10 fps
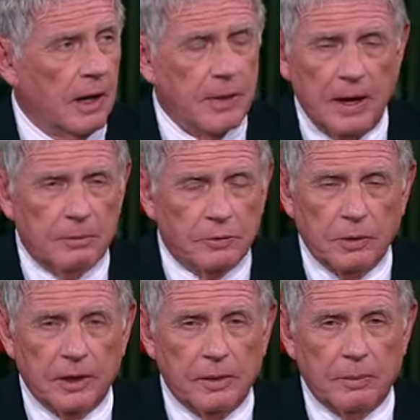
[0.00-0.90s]
I, I, was
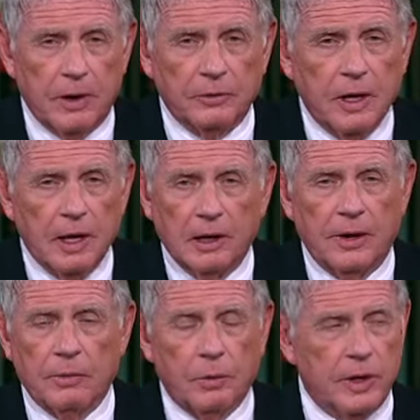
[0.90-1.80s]
really impressed.
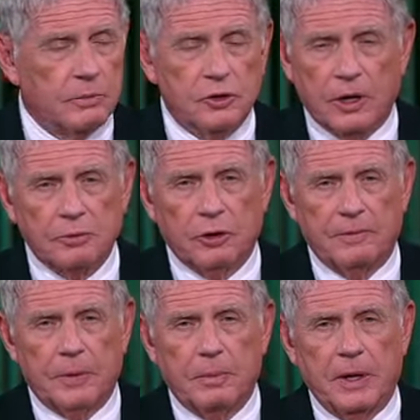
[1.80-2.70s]
Leonard Williams jumps
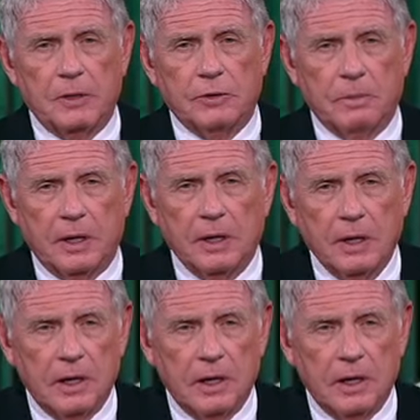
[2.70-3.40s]
off the page at me.